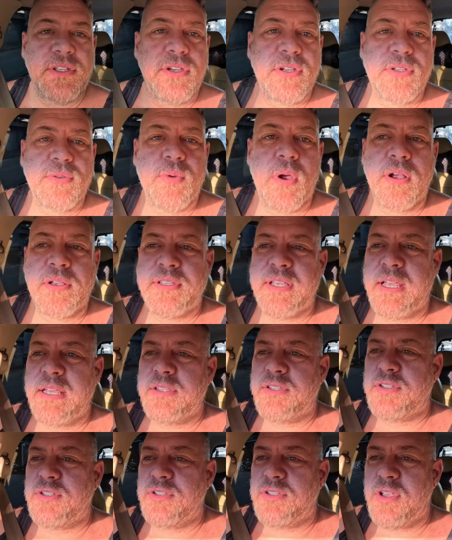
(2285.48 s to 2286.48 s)
good as well
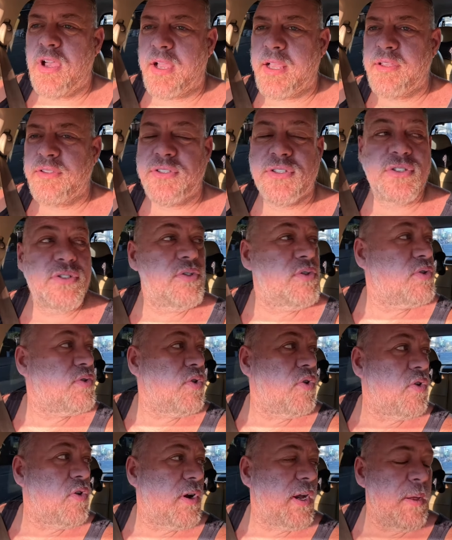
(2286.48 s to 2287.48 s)
because I can
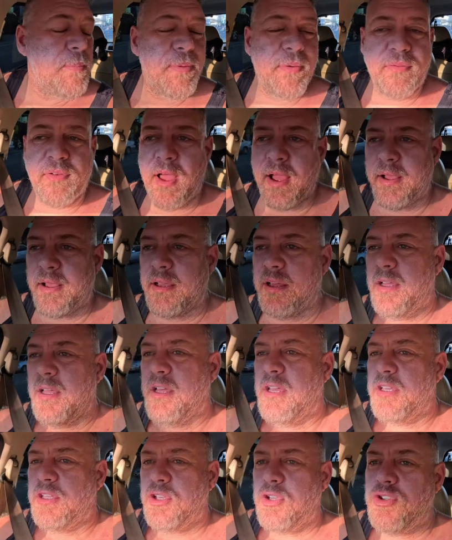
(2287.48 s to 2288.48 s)
store a heap of like
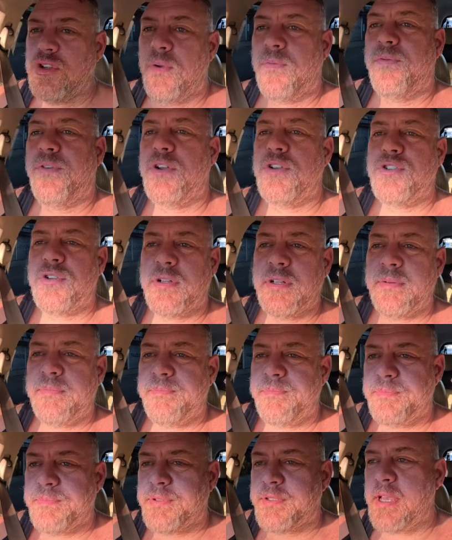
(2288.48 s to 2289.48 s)
YouTube footage on it,
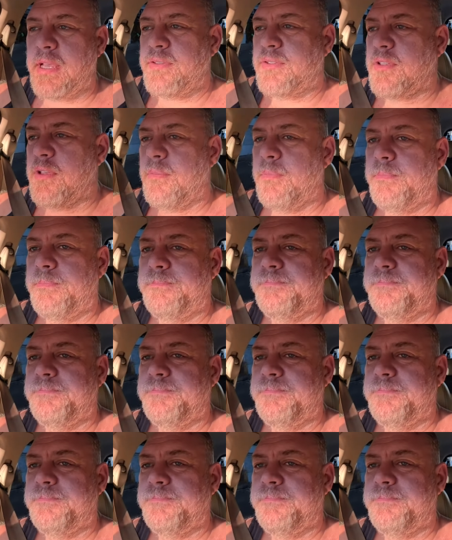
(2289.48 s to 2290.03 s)
so it's good.